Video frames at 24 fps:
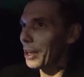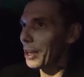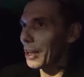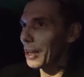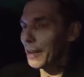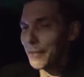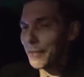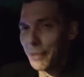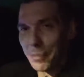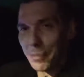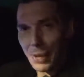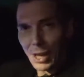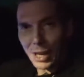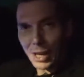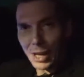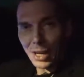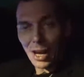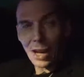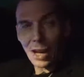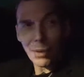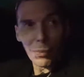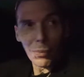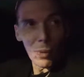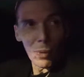if the
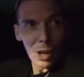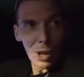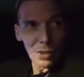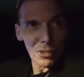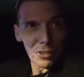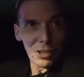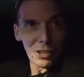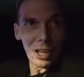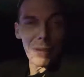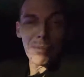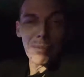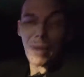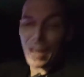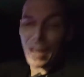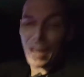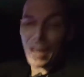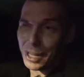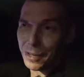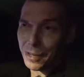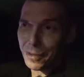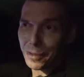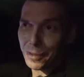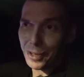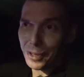Pentagon wants to get
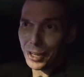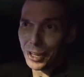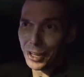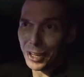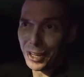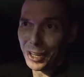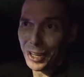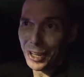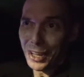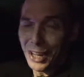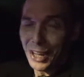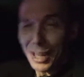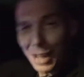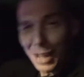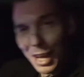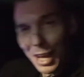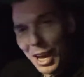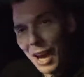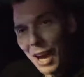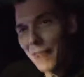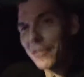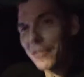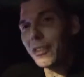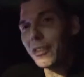paid, they
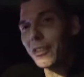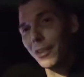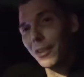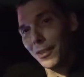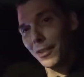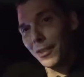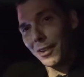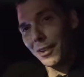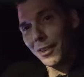have to